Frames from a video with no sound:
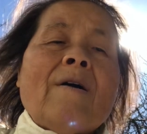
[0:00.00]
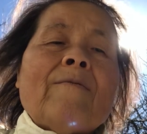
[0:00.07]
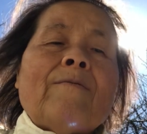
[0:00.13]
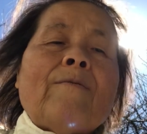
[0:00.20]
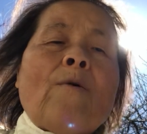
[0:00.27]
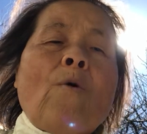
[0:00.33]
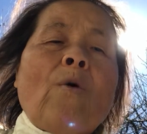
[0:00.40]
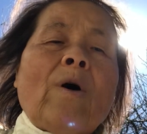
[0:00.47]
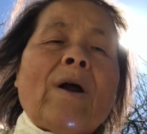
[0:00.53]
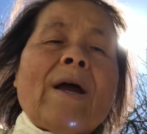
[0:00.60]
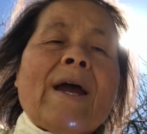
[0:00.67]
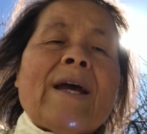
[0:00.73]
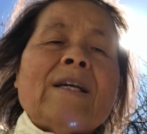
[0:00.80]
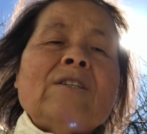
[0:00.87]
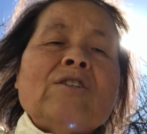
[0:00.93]
four
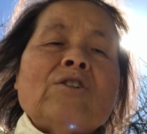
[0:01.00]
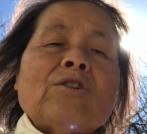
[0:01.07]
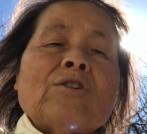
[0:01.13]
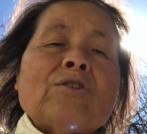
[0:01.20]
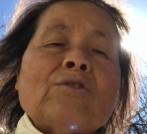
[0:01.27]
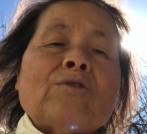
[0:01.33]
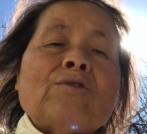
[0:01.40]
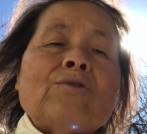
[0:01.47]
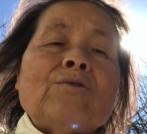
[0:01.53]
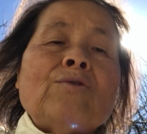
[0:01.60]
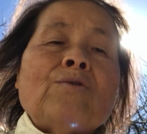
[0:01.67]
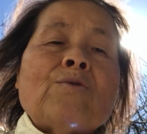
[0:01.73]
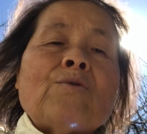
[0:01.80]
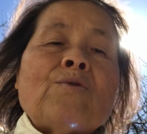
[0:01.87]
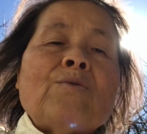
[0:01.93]
angels to
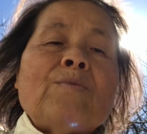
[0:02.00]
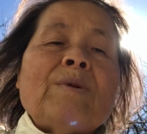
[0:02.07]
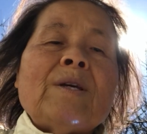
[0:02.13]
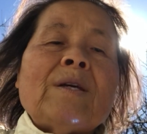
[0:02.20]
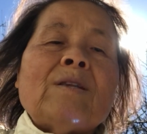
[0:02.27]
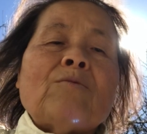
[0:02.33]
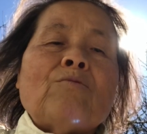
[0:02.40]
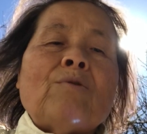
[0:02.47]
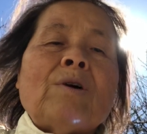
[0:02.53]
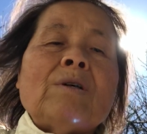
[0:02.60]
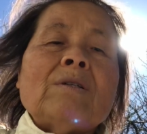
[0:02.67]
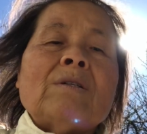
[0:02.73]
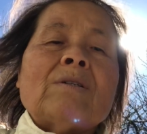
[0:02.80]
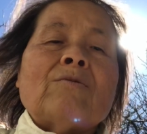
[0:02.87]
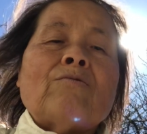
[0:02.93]
whom it
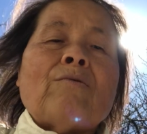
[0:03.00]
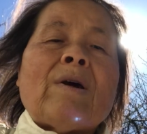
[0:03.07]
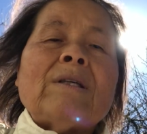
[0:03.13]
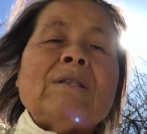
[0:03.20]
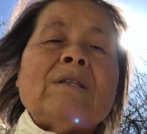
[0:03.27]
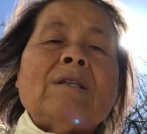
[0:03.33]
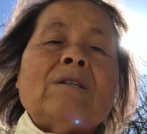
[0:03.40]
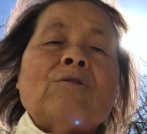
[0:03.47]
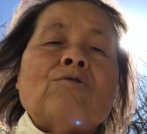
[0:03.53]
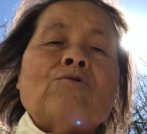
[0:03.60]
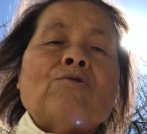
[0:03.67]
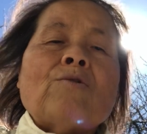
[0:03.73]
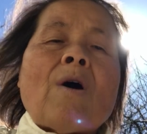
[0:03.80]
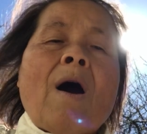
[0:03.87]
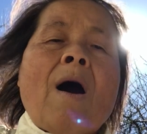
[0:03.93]
was granted
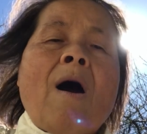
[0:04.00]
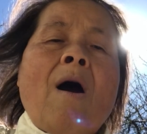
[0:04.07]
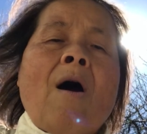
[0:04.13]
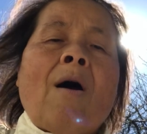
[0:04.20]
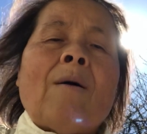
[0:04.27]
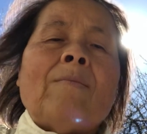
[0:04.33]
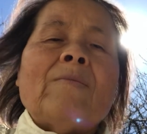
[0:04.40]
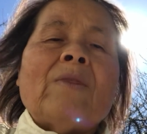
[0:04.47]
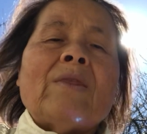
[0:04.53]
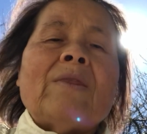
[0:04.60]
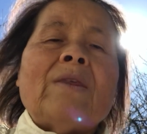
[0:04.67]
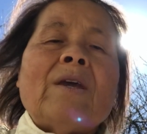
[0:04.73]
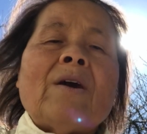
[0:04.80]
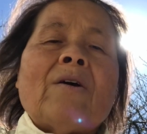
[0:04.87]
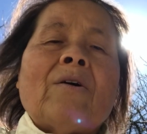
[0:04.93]
to harm
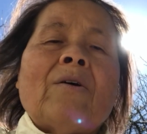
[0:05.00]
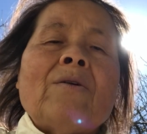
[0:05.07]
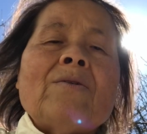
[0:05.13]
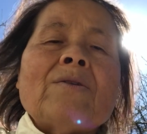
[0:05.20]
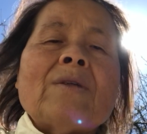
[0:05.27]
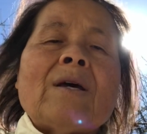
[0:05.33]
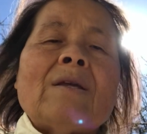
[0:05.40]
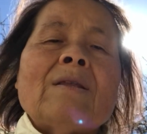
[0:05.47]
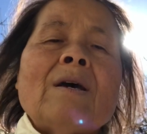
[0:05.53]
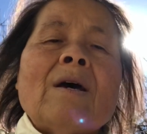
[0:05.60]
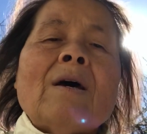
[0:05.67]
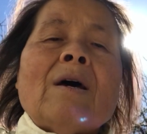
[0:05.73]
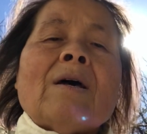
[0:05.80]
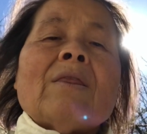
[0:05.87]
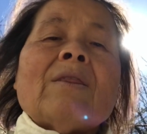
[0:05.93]
the earth and
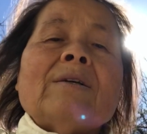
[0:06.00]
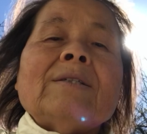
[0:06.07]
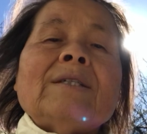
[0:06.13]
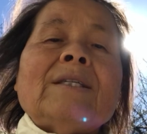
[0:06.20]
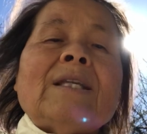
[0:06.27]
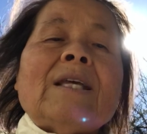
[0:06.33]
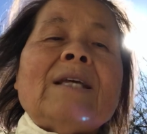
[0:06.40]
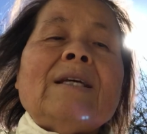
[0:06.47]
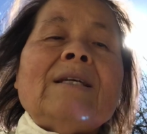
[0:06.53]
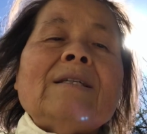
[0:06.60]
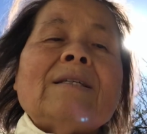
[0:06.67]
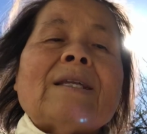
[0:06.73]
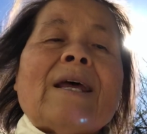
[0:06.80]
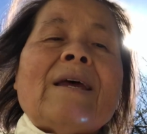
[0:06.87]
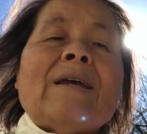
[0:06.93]
the sea is
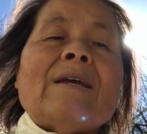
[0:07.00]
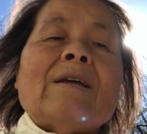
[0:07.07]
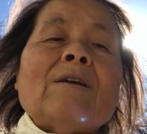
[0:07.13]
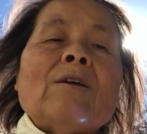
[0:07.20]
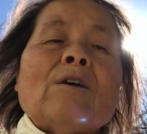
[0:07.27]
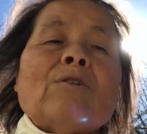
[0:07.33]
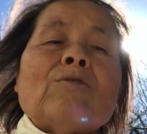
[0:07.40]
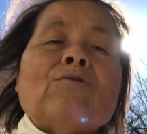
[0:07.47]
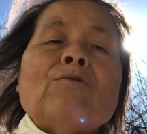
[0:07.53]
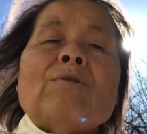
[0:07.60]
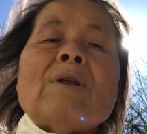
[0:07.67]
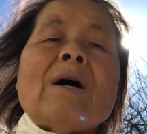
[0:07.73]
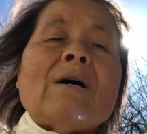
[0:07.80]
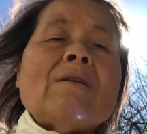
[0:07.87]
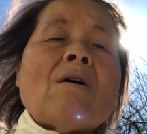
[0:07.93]
saying, do
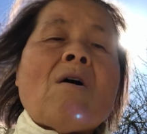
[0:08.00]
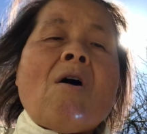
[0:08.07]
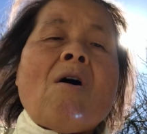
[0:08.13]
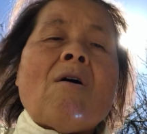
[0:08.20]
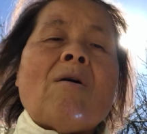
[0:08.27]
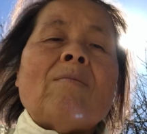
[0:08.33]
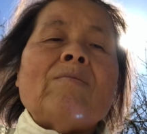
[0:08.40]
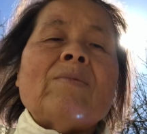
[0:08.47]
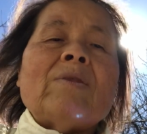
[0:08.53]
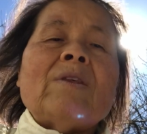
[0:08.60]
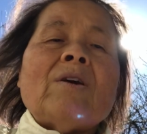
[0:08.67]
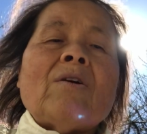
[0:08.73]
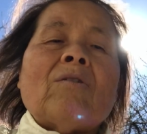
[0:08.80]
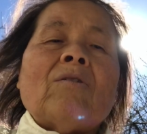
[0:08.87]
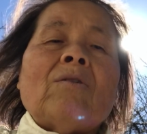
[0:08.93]
not harm
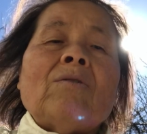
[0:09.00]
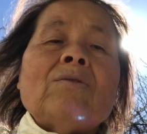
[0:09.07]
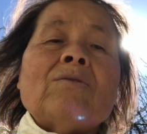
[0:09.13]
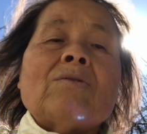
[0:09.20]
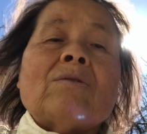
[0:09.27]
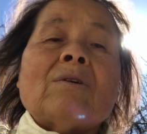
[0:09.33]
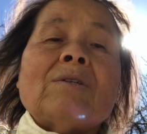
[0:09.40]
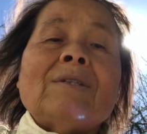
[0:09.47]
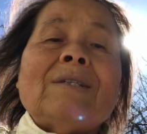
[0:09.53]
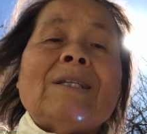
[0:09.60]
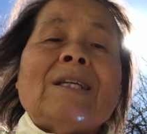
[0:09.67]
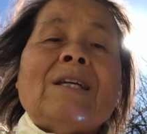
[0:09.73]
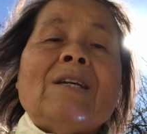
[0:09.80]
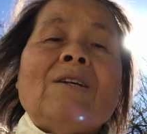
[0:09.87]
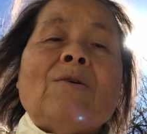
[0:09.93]
the earth, the
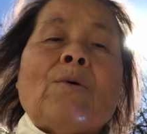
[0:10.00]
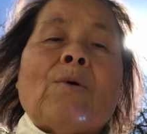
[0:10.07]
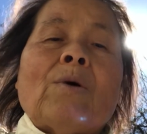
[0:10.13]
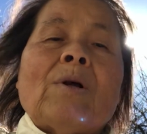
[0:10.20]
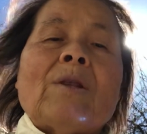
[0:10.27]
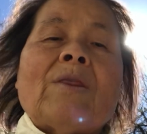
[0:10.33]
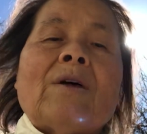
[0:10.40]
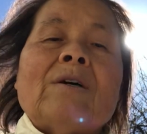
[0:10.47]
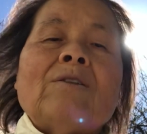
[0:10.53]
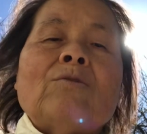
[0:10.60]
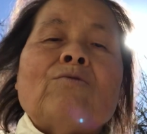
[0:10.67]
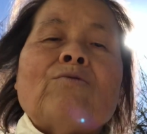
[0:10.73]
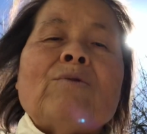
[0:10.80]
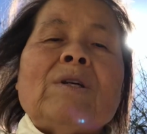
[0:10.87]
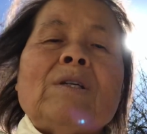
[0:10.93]
sea, or the
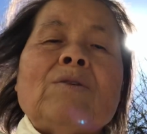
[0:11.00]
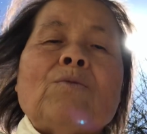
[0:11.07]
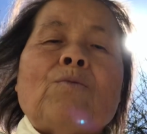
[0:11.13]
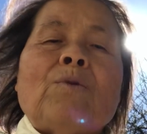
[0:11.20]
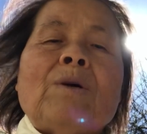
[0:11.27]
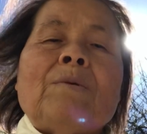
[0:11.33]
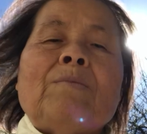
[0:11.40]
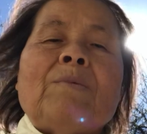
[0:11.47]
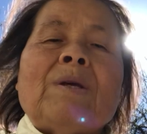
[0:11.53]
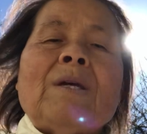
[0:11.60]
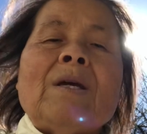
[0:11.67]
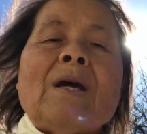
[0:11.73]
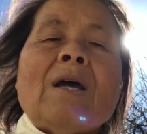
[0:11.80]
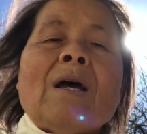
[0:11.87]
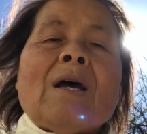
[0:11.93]
trees will be,
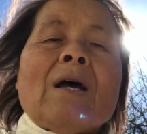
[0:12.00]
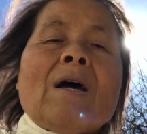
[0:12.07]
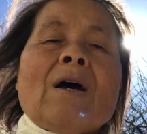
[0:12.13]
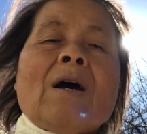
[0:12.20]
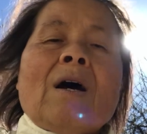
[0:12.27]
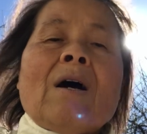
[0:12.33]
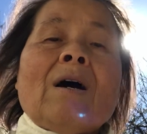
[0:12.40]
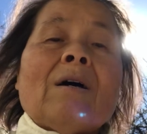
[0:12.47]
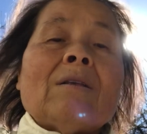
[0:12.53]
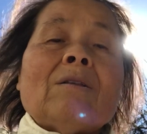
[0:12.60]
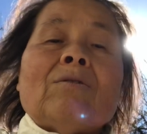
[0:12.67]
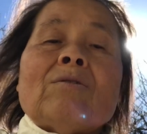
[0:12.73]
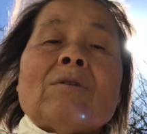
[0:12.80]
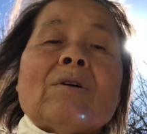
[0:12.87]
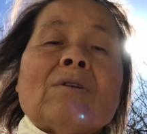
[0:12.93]
uh,
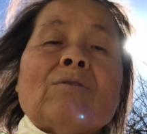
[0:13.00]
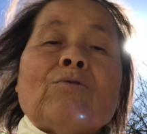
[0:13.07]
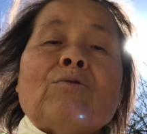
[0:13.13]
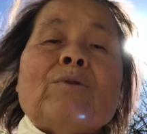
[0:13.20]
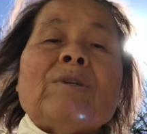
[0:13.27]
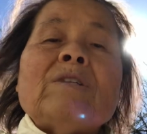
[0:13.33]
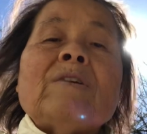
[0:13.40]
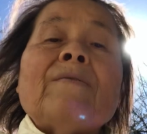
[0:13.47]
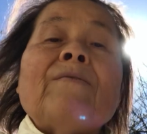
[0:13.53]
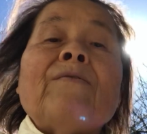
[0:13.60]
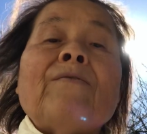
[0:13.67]
the trees if